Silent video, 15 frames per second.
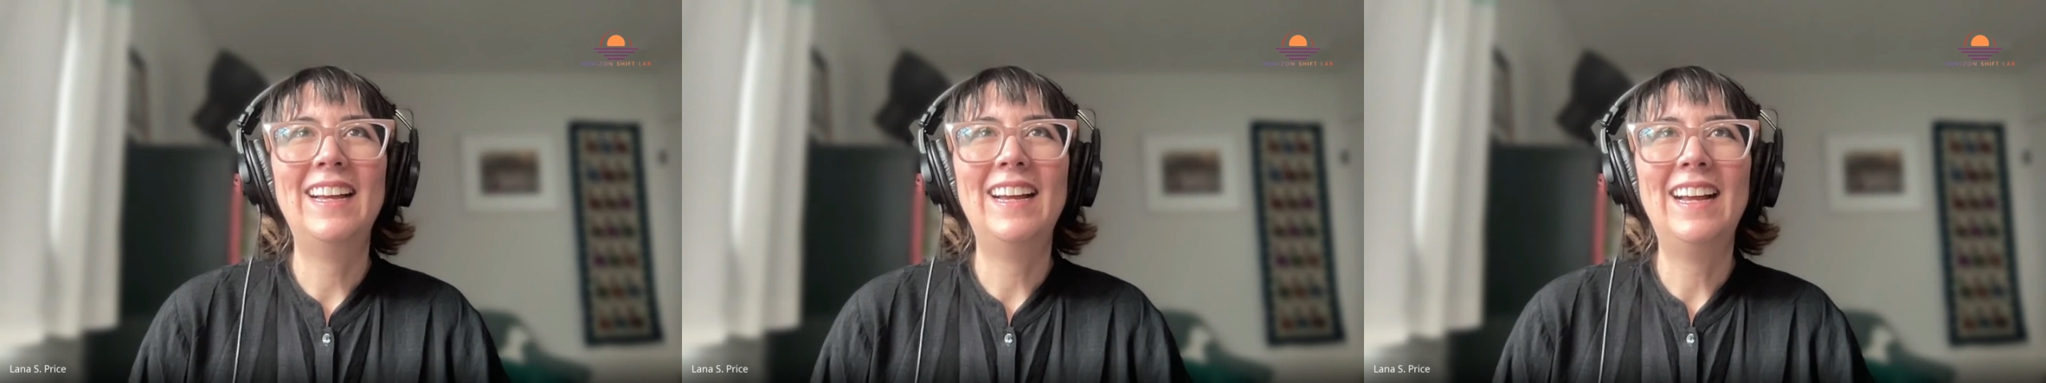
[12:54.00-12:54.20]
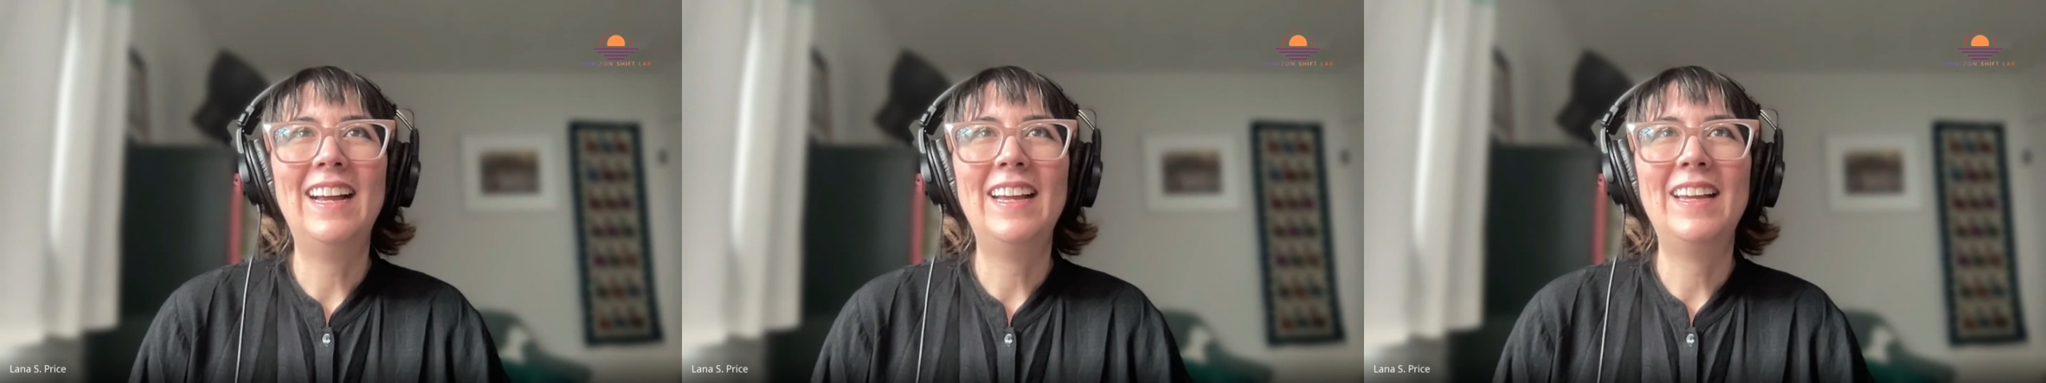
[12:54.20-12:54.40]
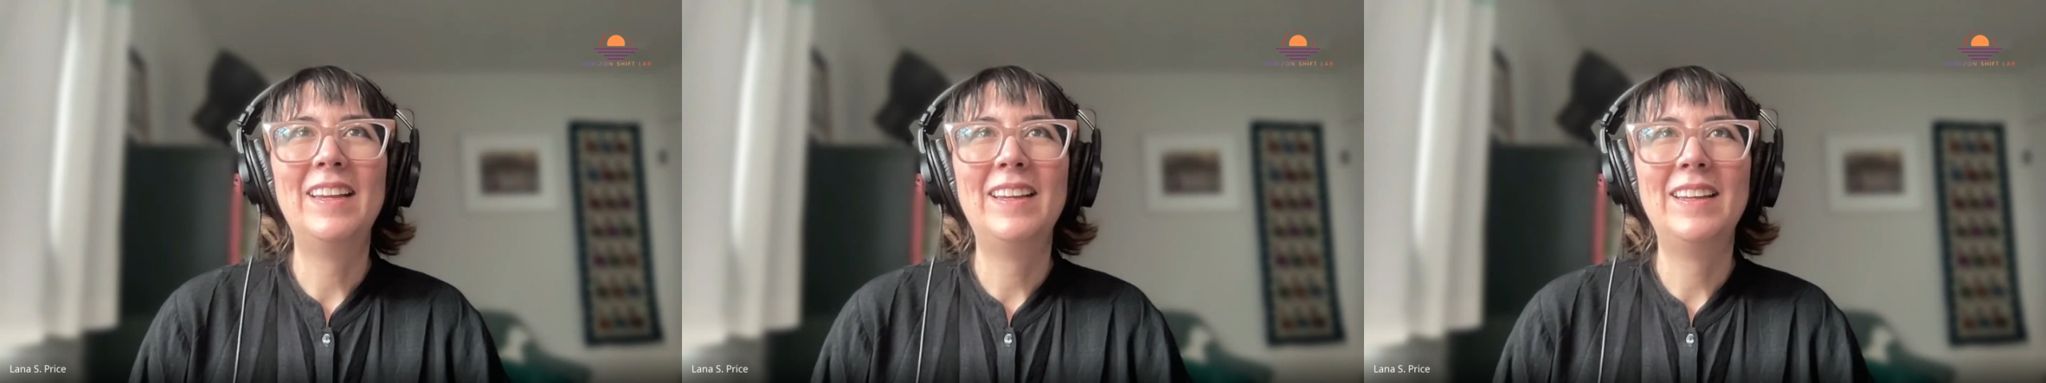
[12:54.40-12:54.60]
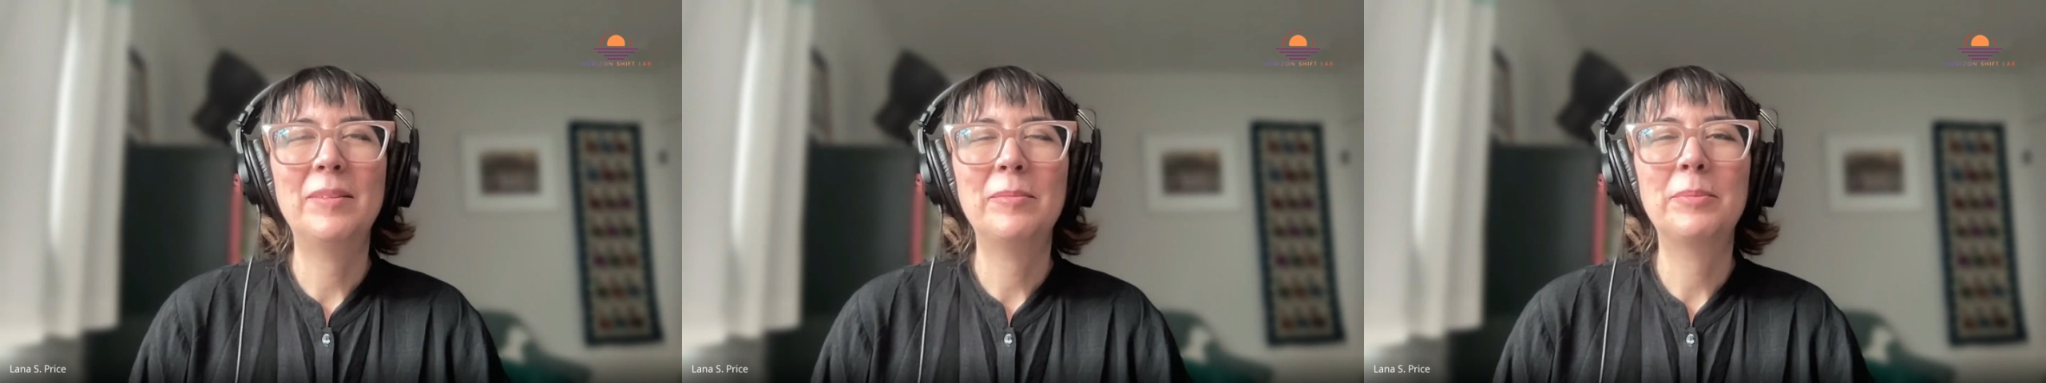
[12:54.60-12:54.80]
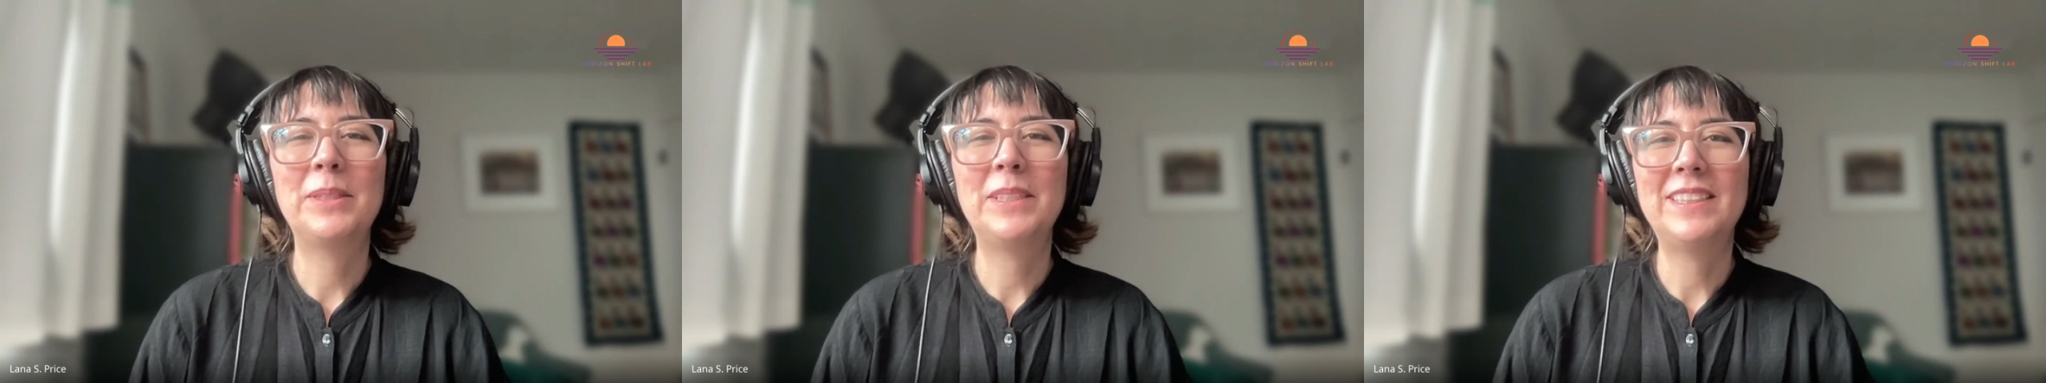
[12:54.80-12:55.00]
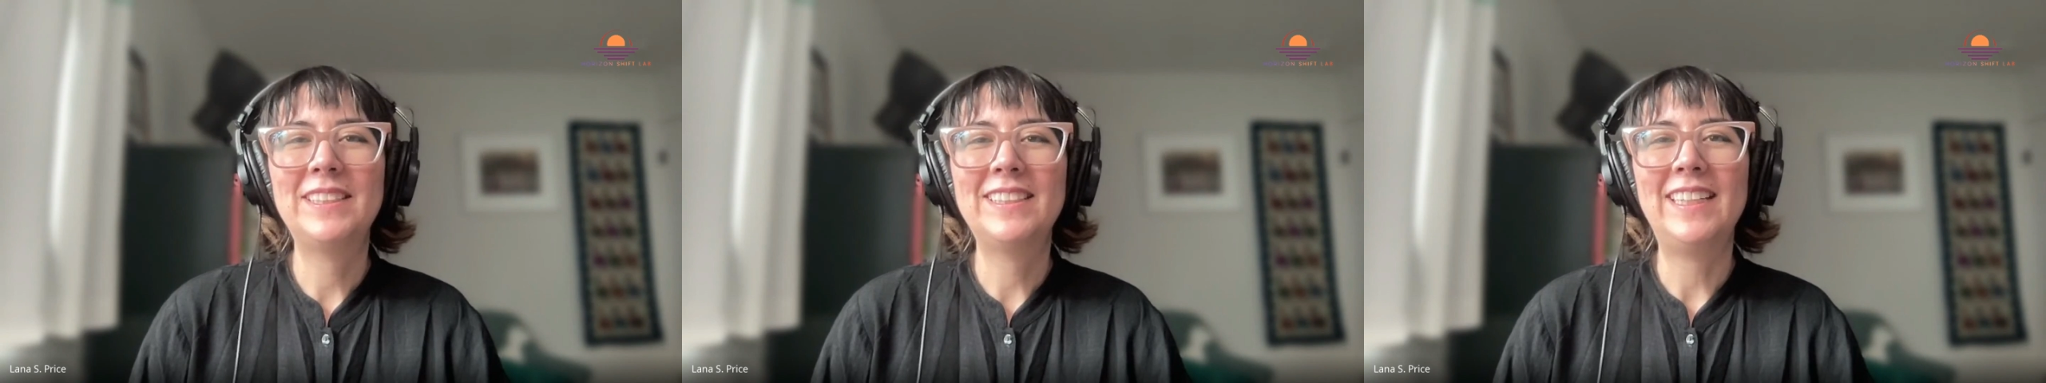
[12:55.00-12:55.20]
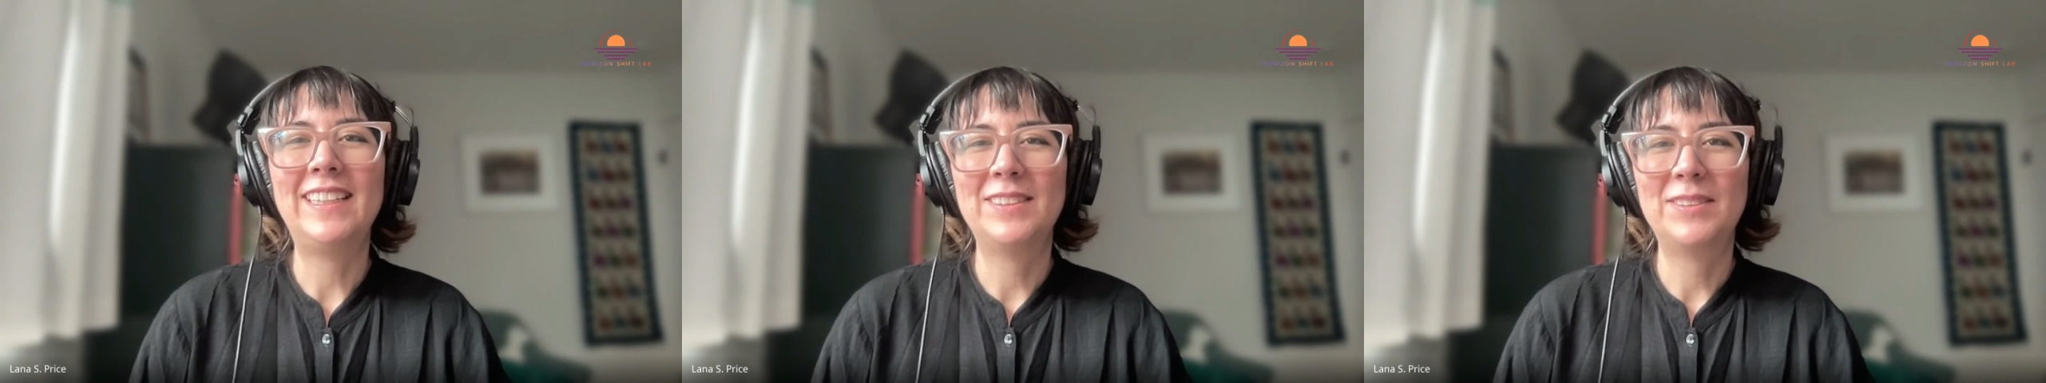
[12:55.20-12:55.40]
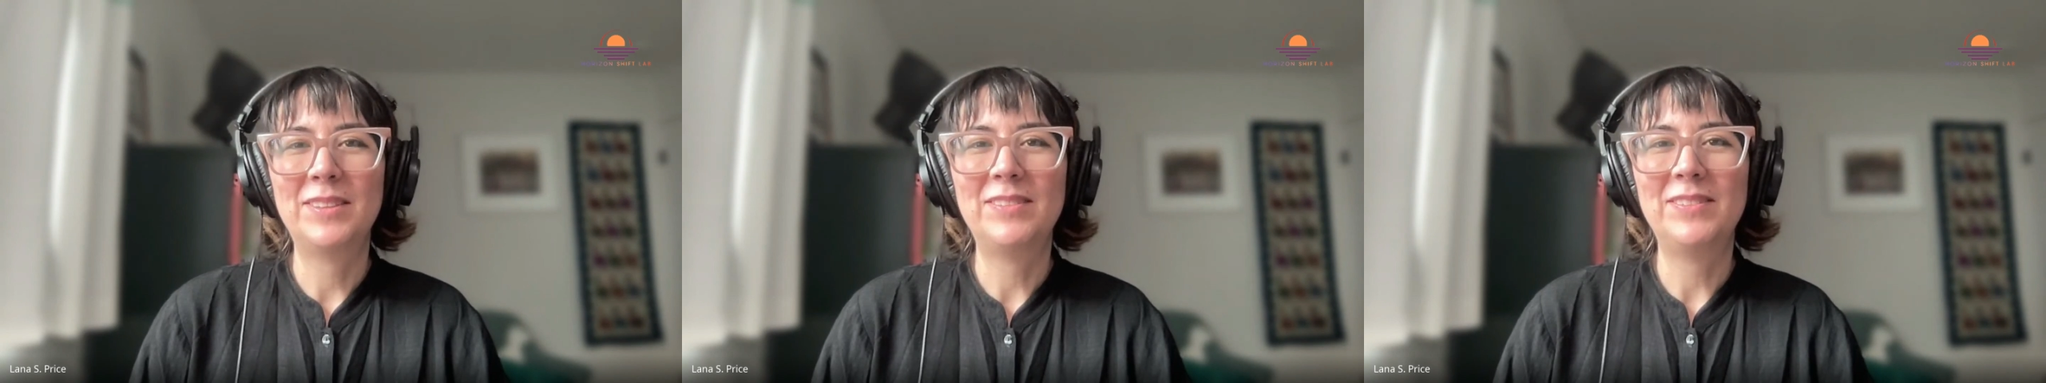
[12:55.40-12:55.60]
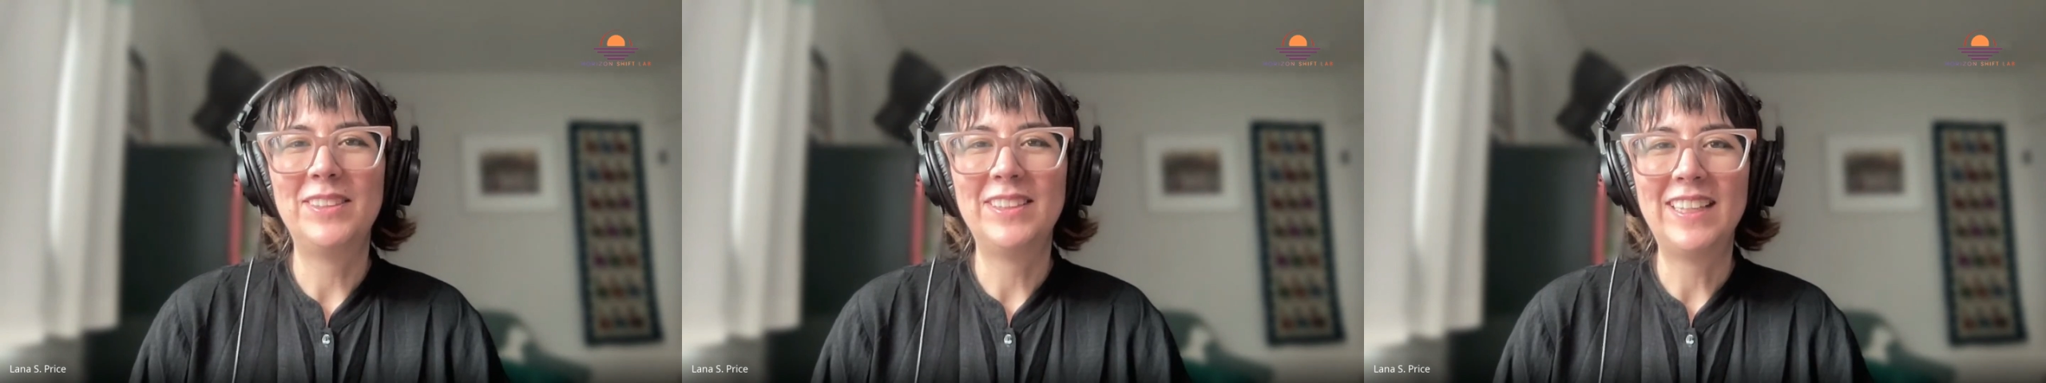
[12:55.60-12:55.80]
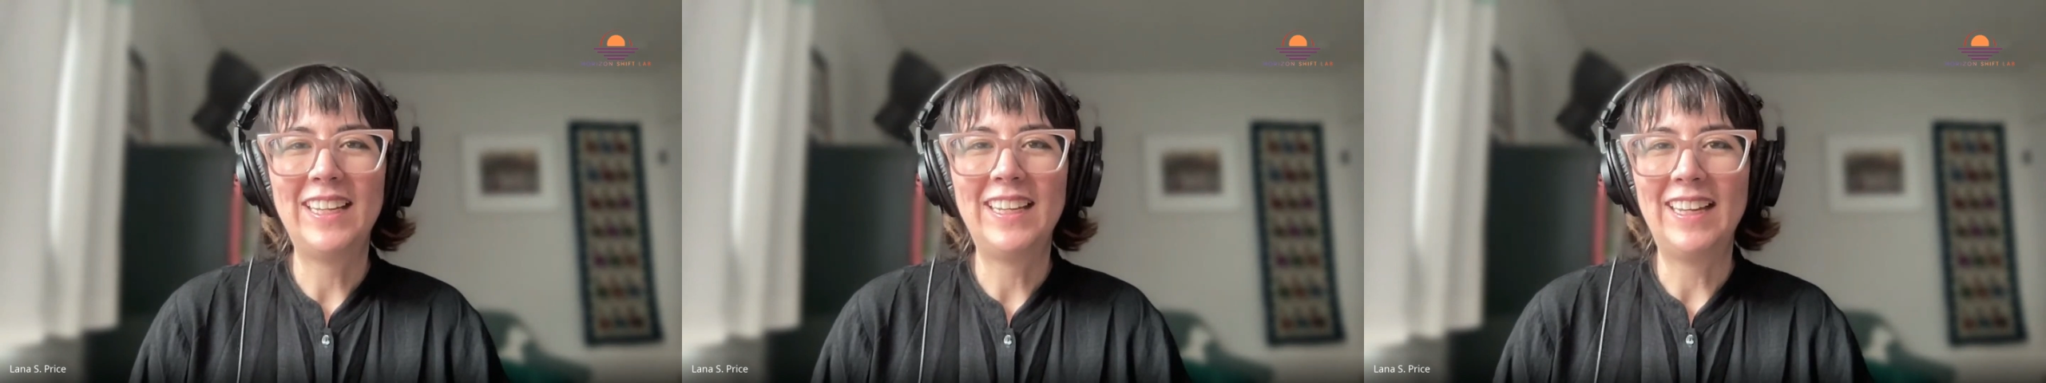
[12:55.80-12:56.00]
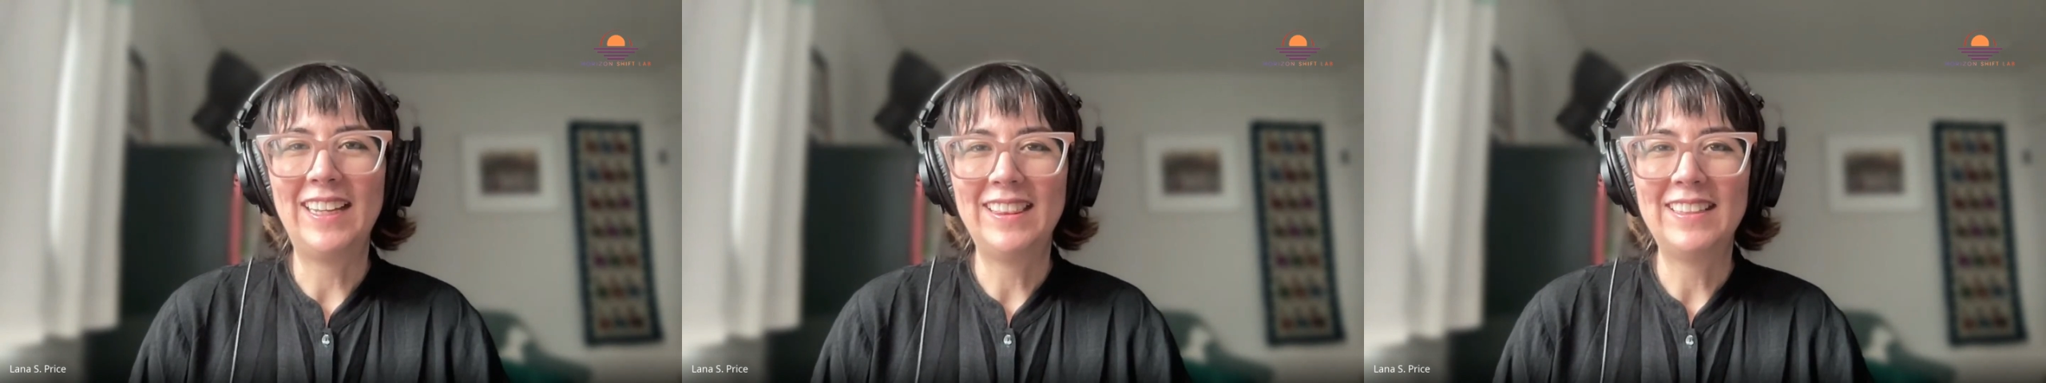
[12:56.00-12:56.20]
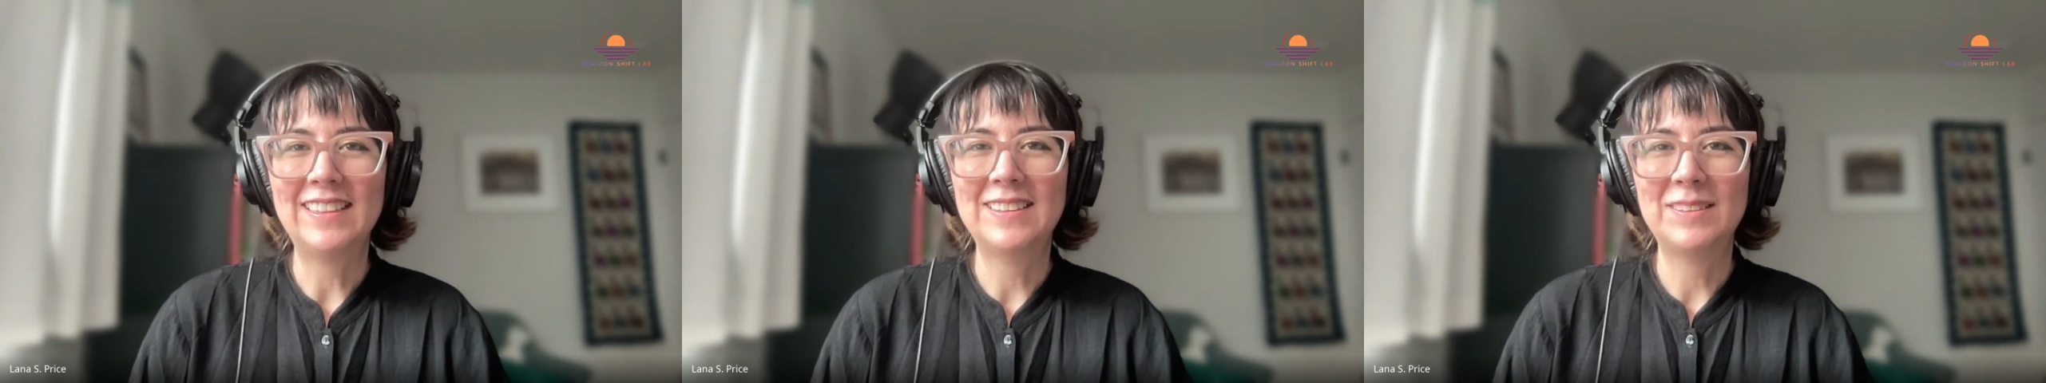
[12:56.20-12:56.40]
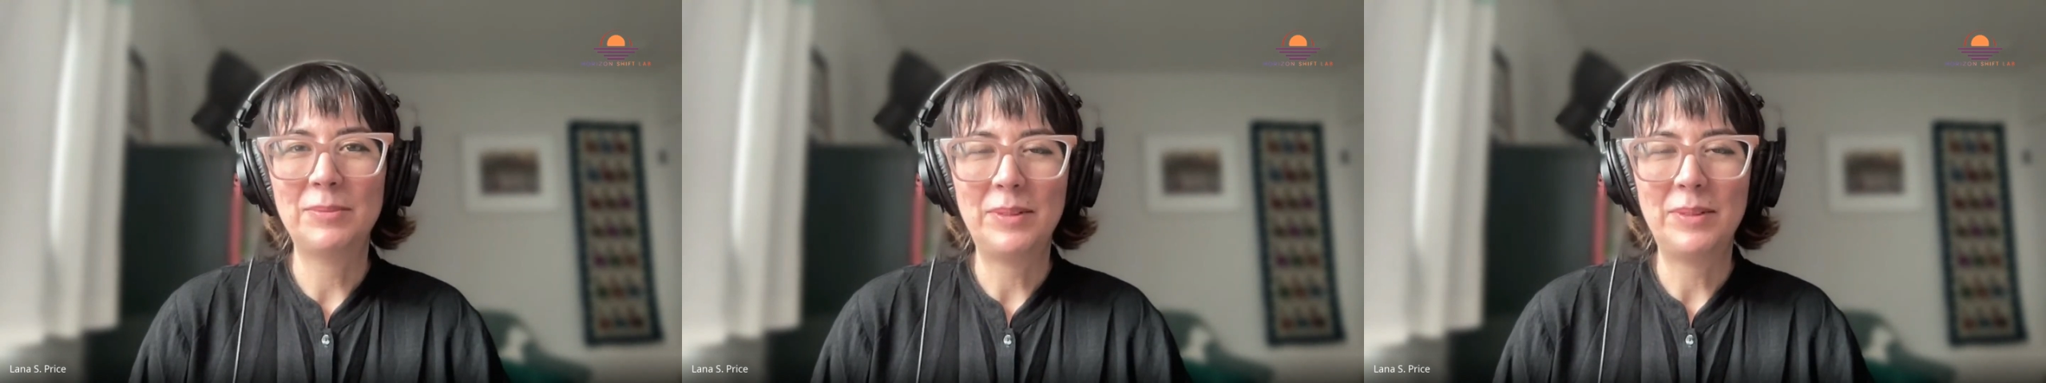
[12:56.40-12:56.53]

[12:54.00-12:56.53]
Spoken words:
I appreciate sort of looking at this